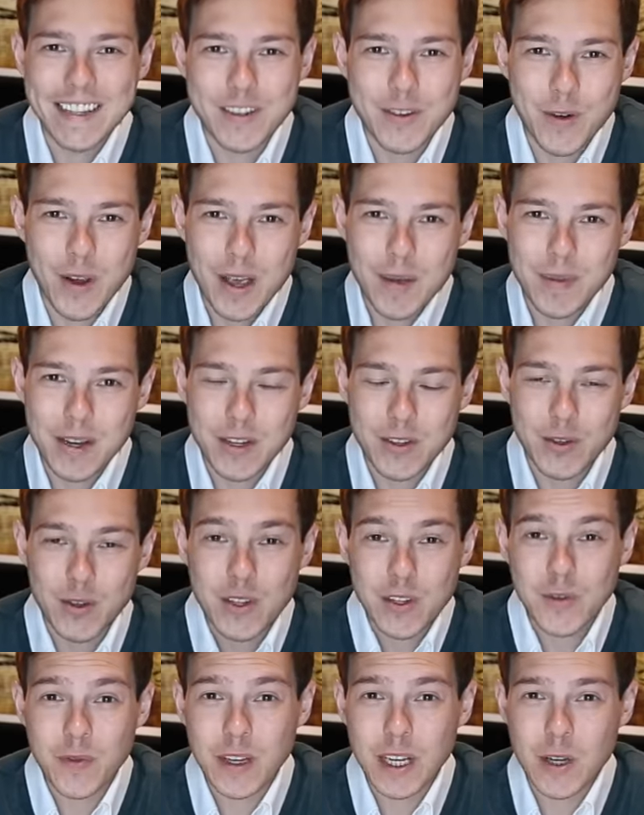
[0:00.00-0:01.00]
It's Graham here. So
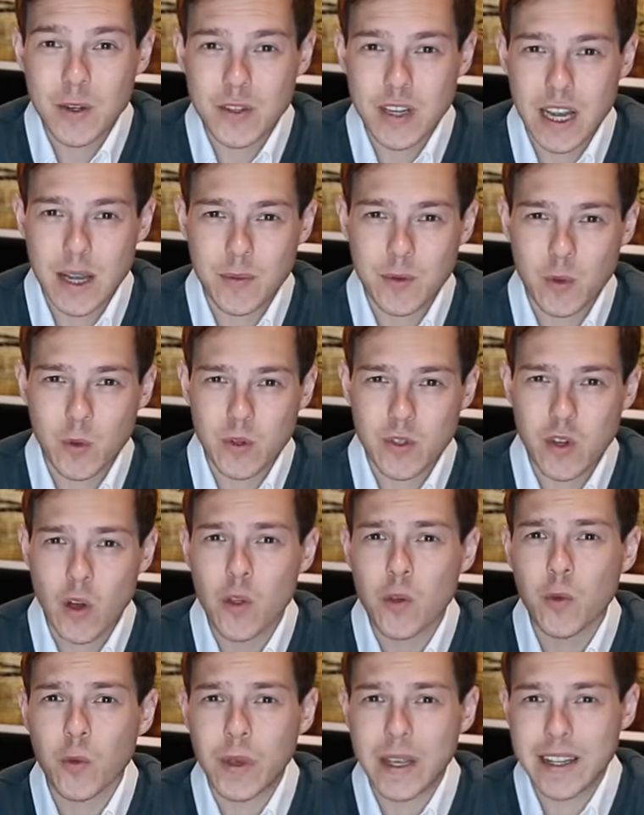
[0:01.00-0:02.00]
this video is aimed towards
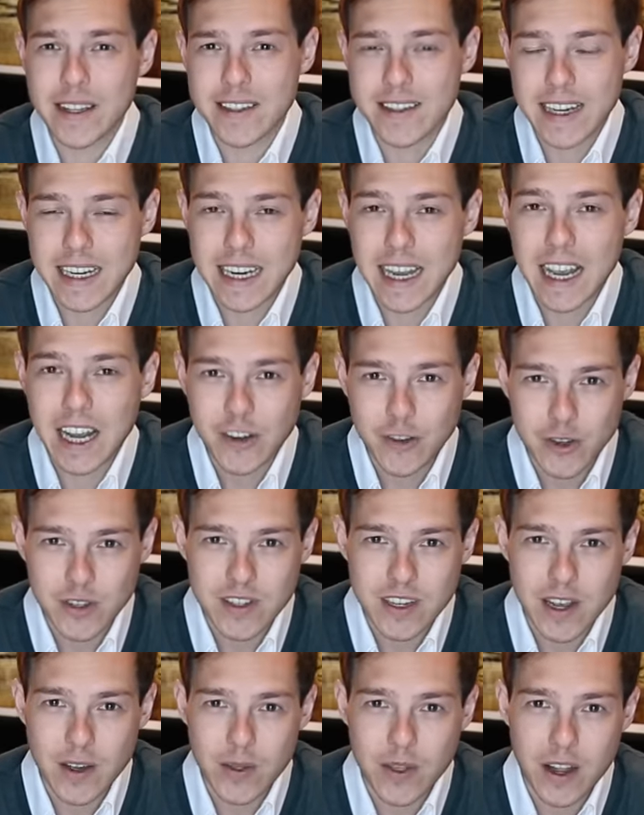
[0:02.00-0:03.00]
all the real estate
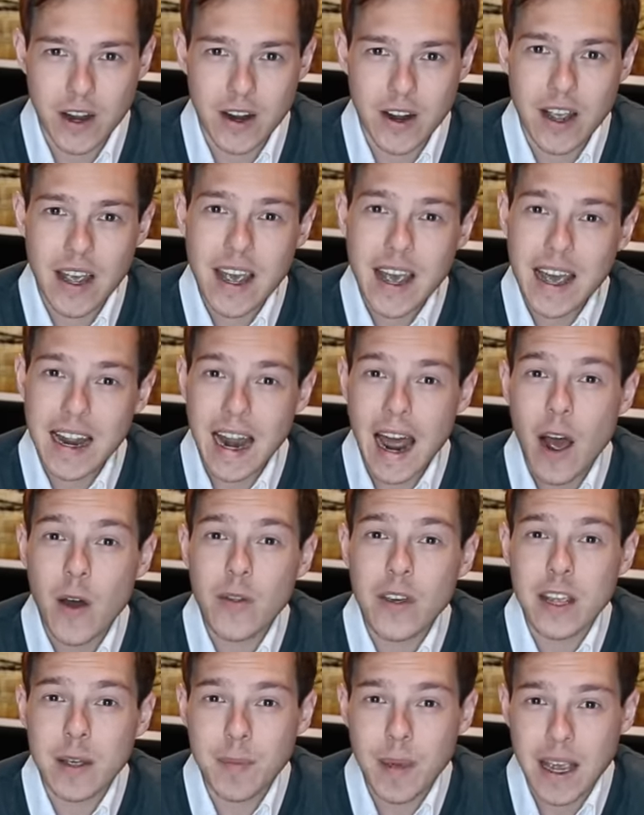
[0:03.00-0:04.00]
agents out there and how
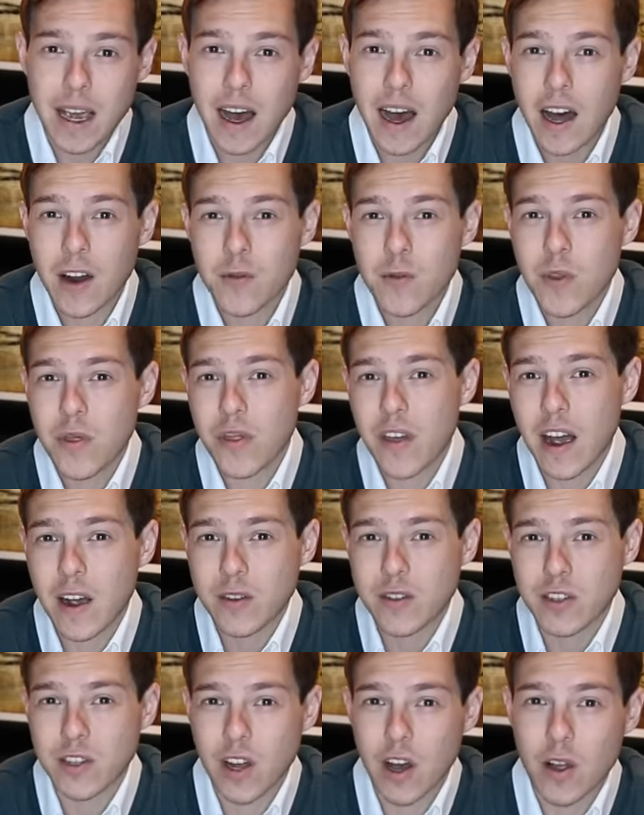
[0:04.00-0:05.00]
they can make one hundred
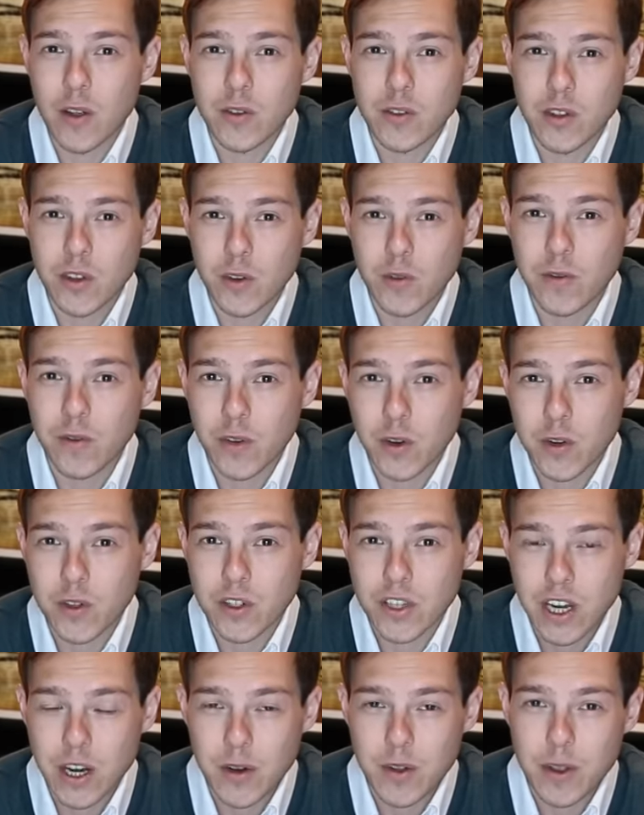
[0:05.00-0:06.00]
thousand dollars their
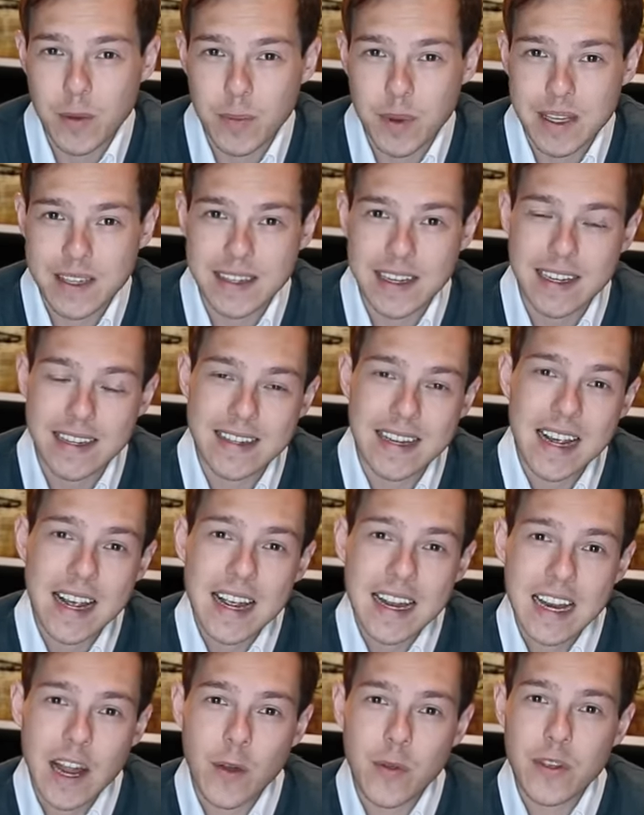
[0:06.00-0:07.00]
first year in the business.
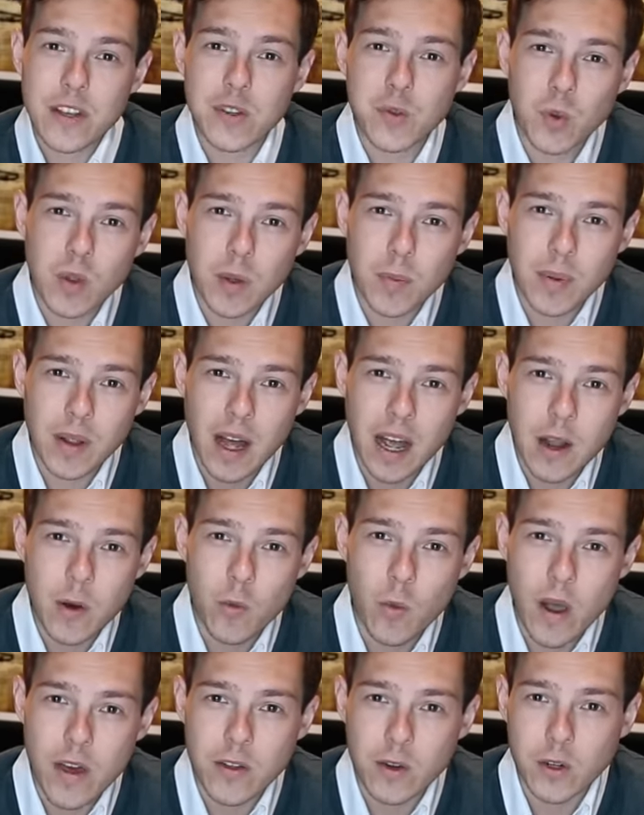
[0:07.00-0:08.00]
Now this will apply
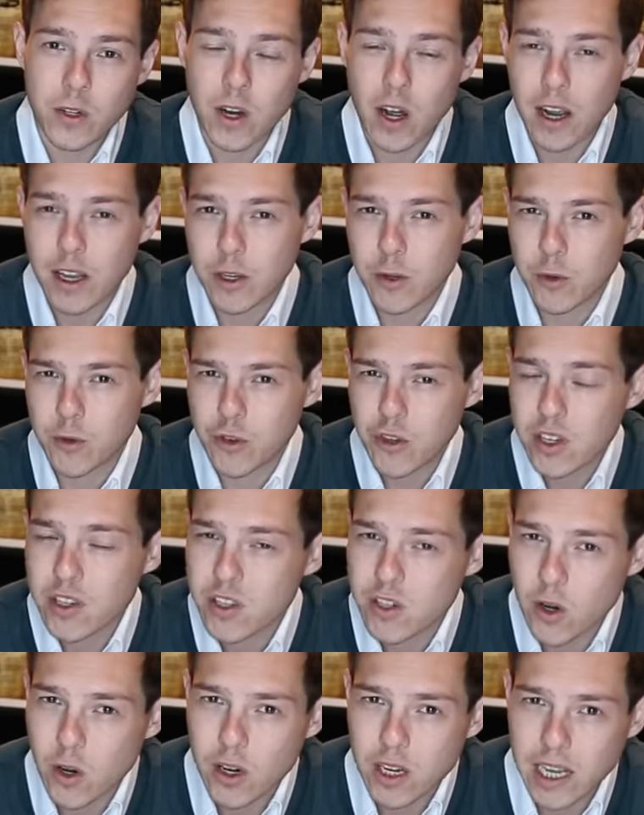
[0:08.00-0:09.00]
whether or not you're
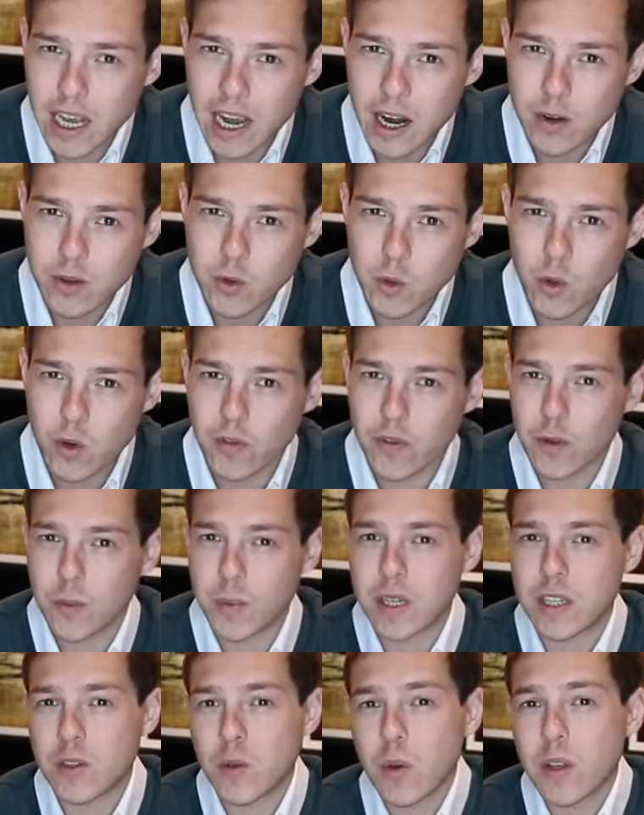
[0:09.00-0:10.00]
just starting out or if
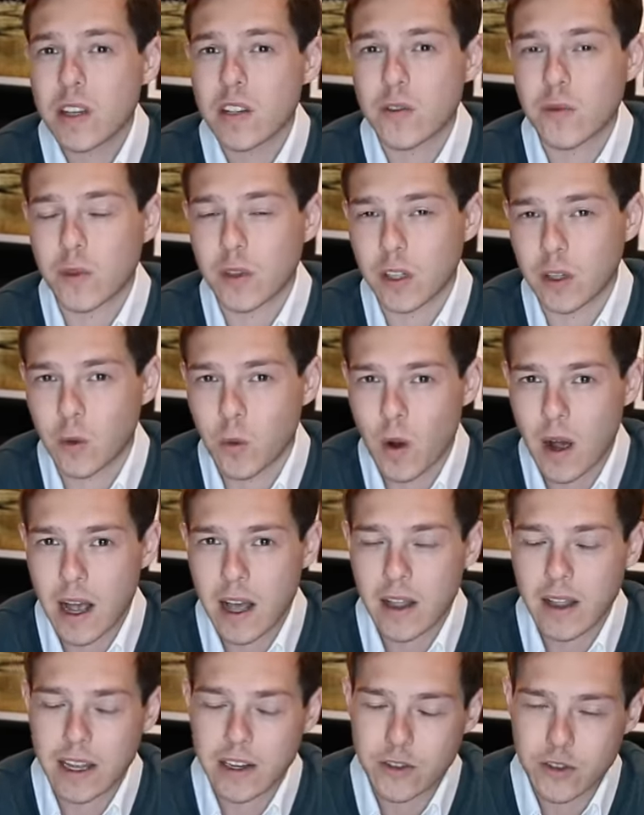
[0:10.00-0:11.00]
you've been doing this for a little
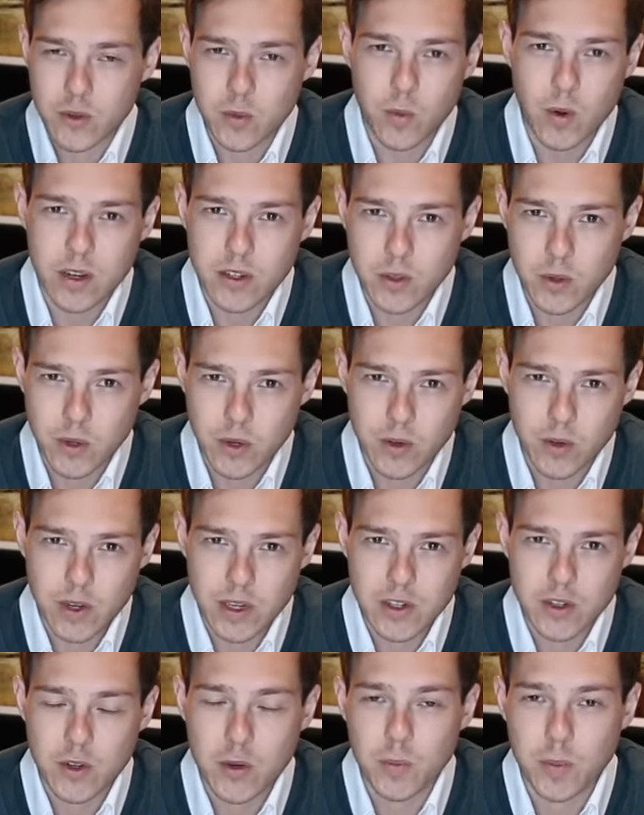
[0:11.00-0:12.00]
while and just want to
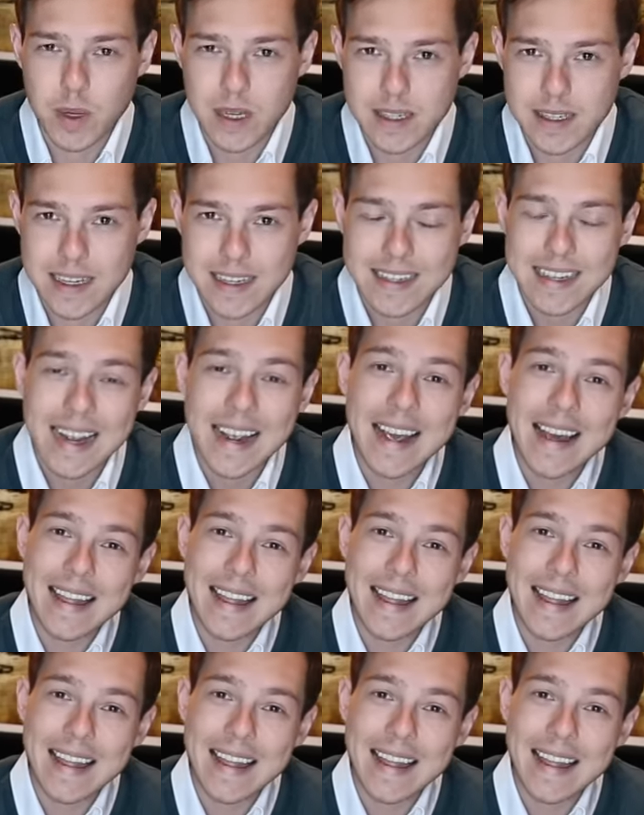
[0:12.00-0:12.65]
increase your business.